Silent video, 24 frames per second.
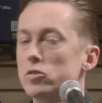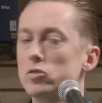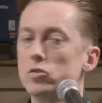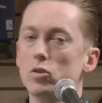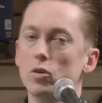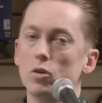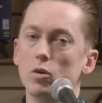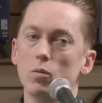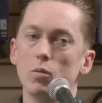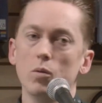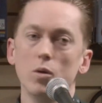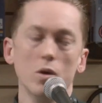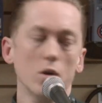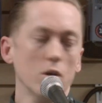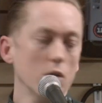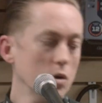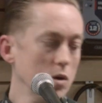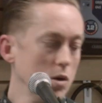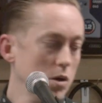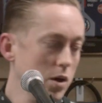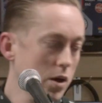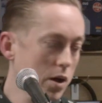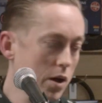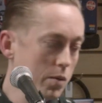So
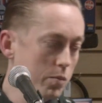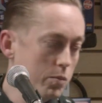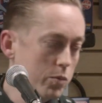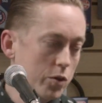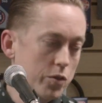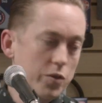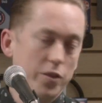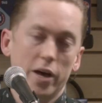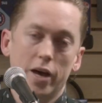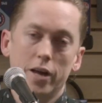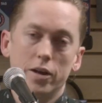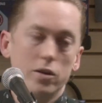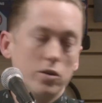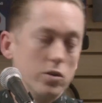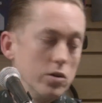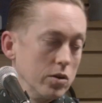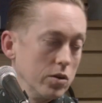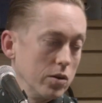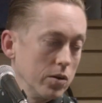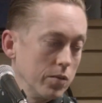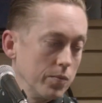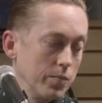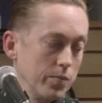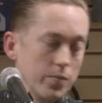put that
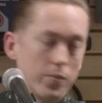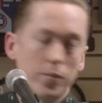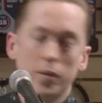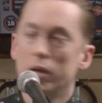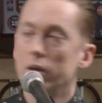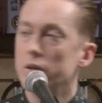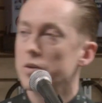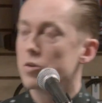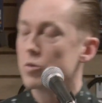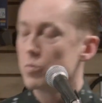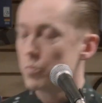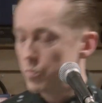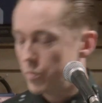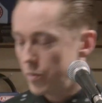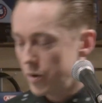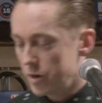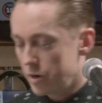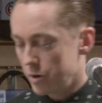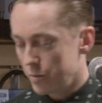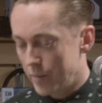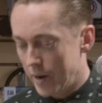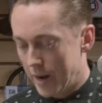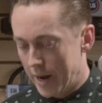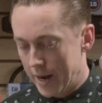in
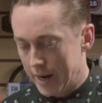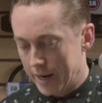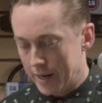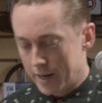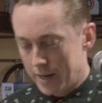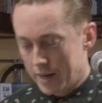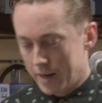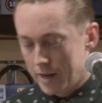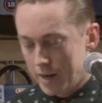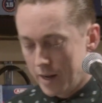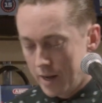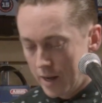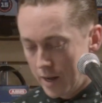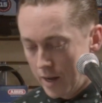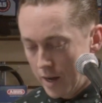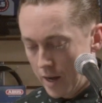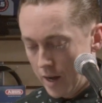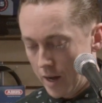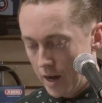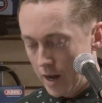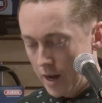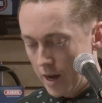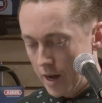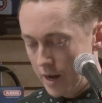your bag
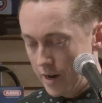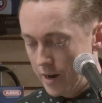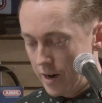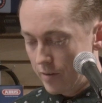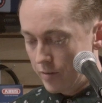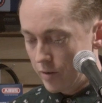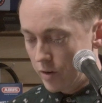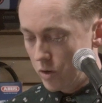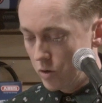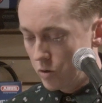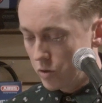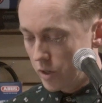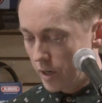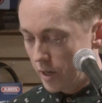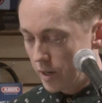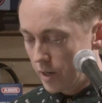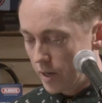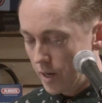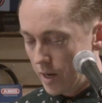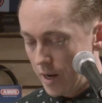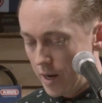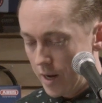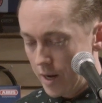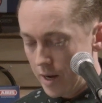and never use it.
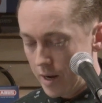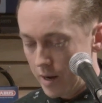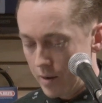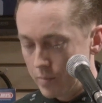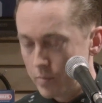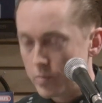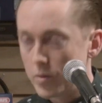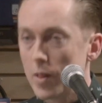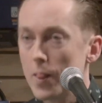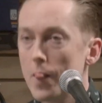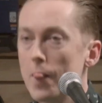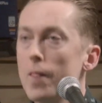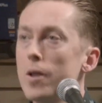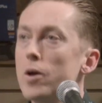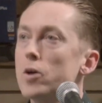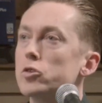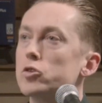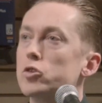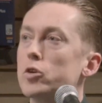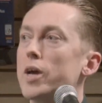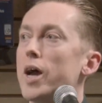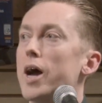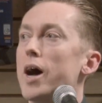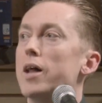
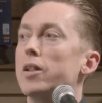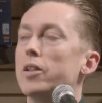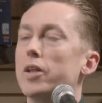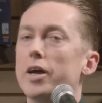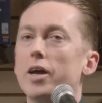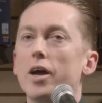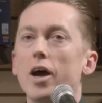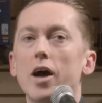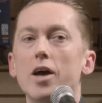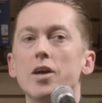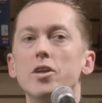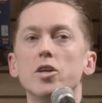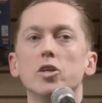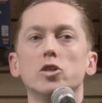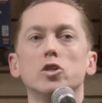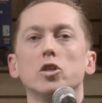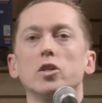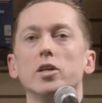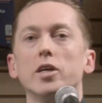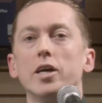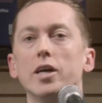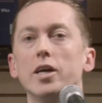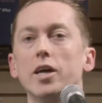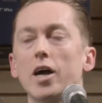
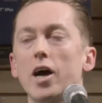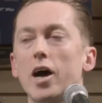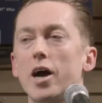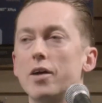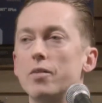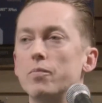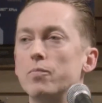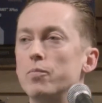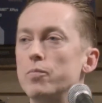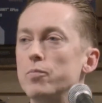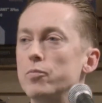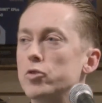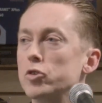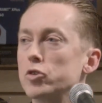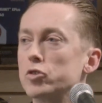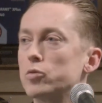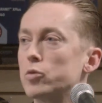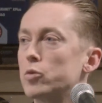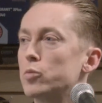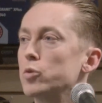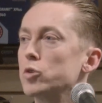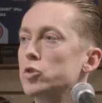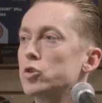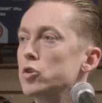Initially I
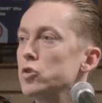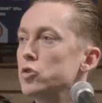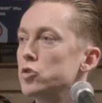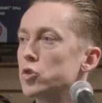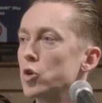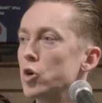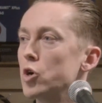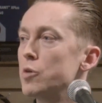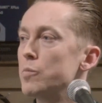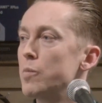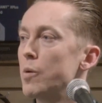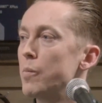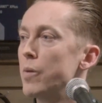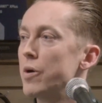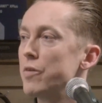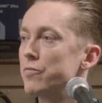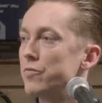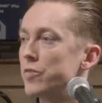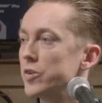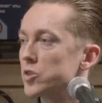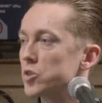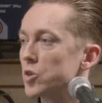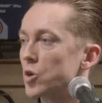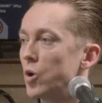just was concerned about my
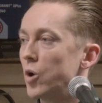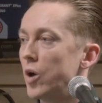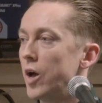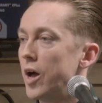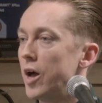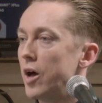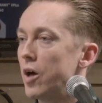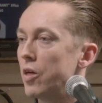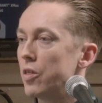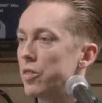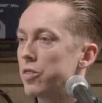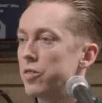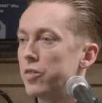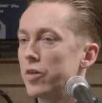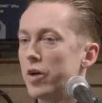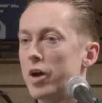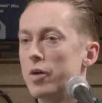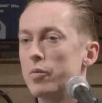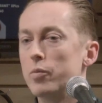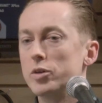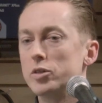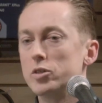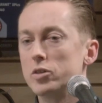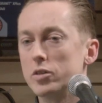physical health. I
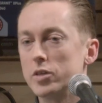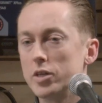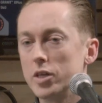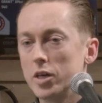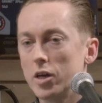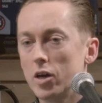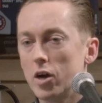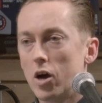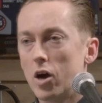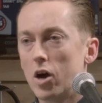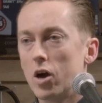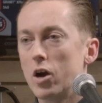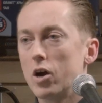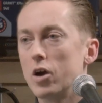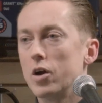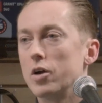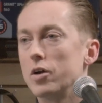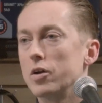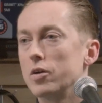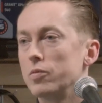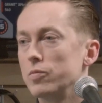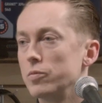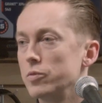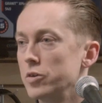went to the
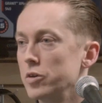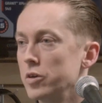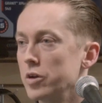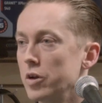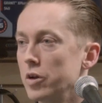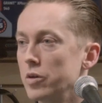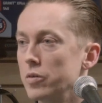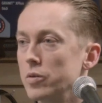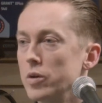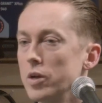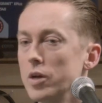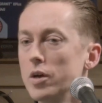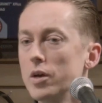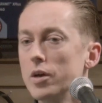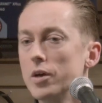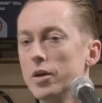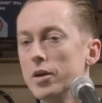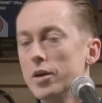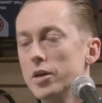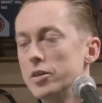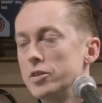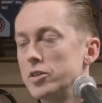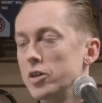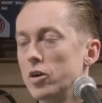ER,
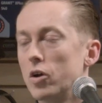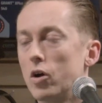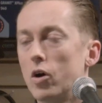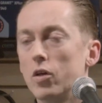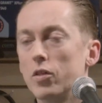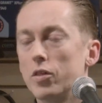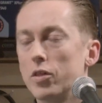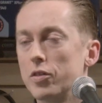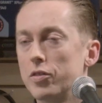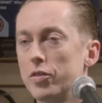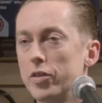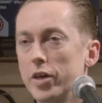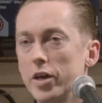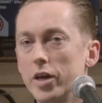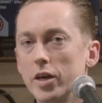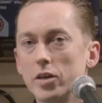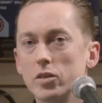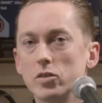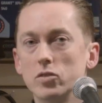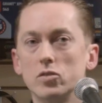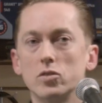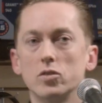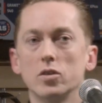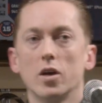did all the
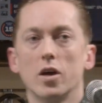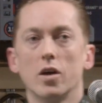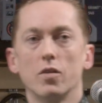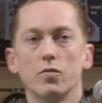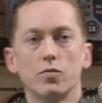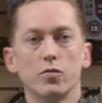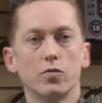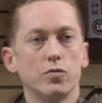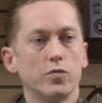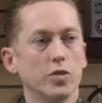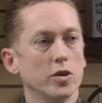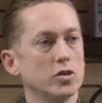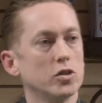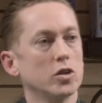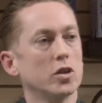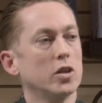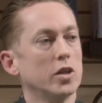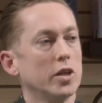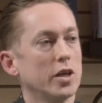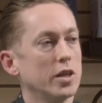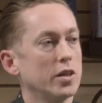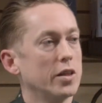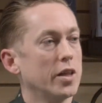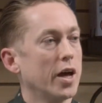things
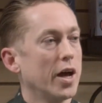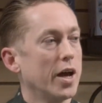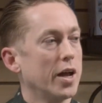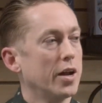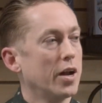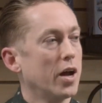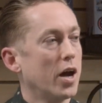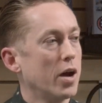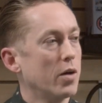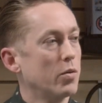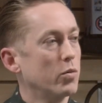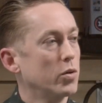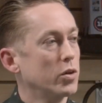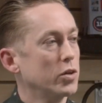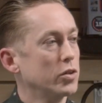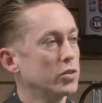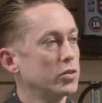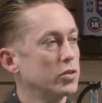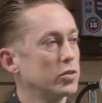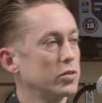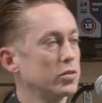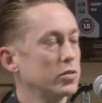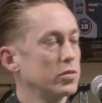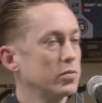physically that I
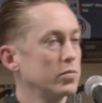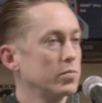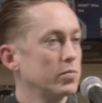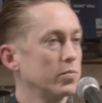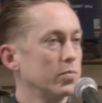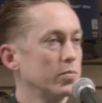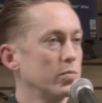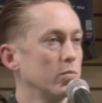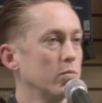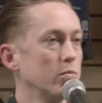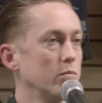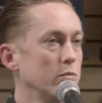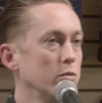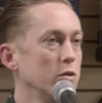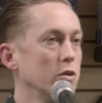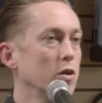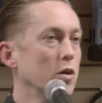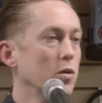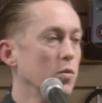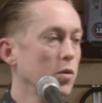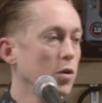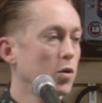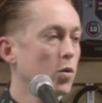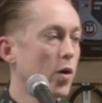was,
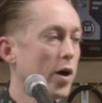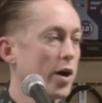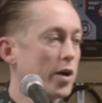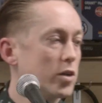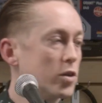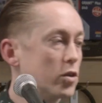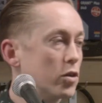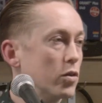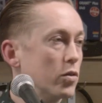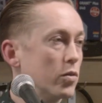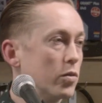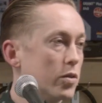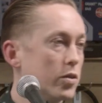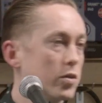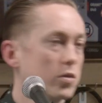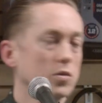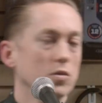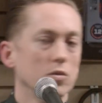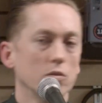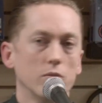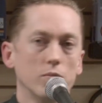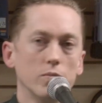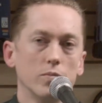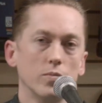required to do
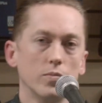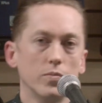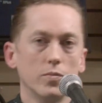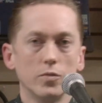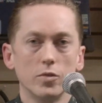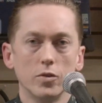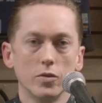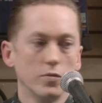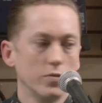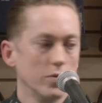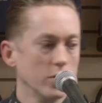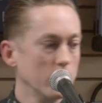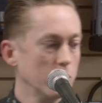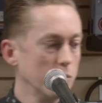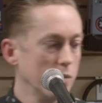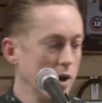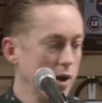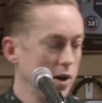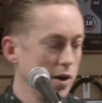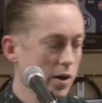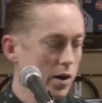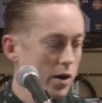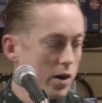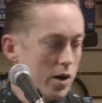to feel
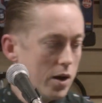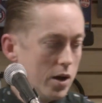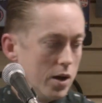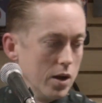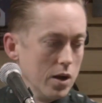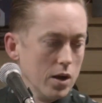better.